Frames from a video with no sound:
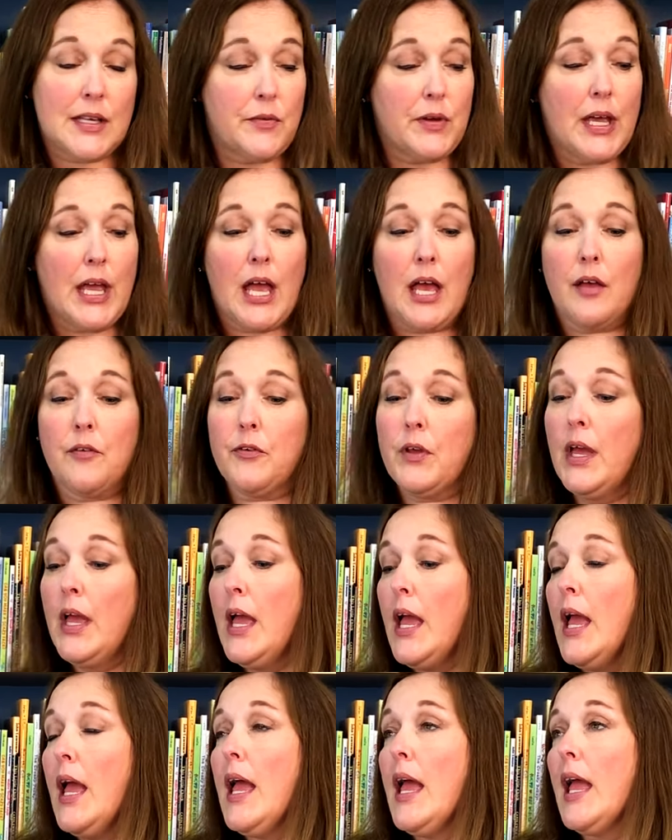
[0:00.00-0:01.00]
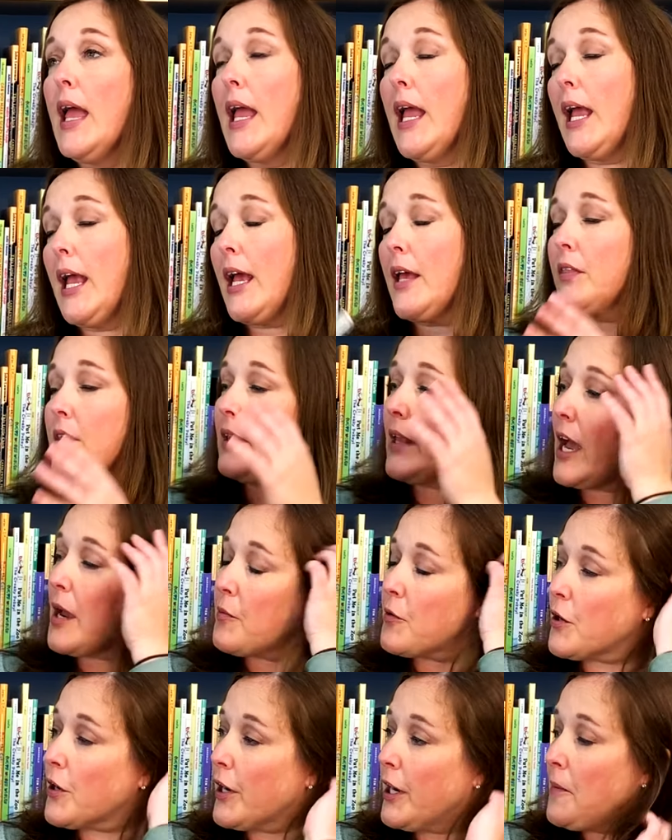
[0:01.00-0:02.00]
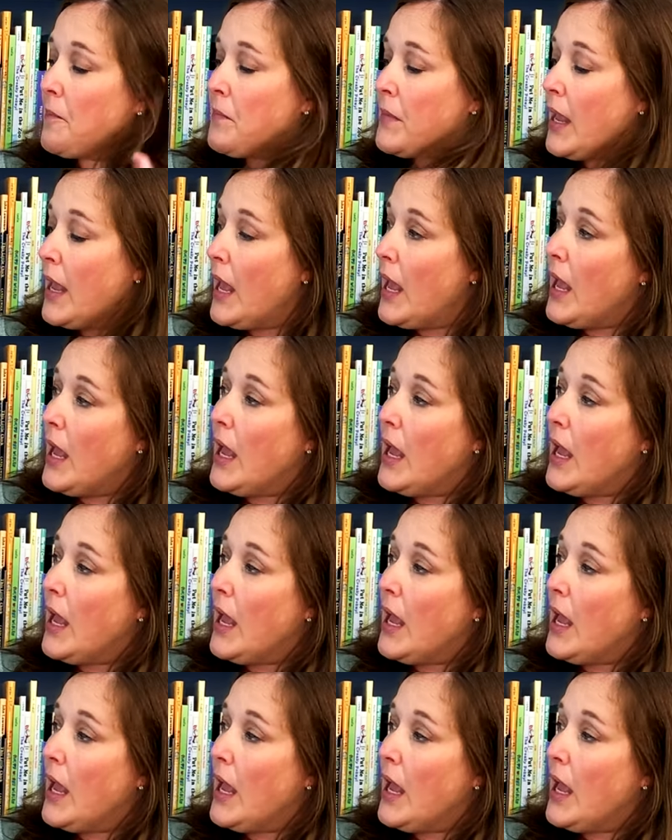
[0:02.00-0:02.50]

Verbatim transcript: that we have at the library.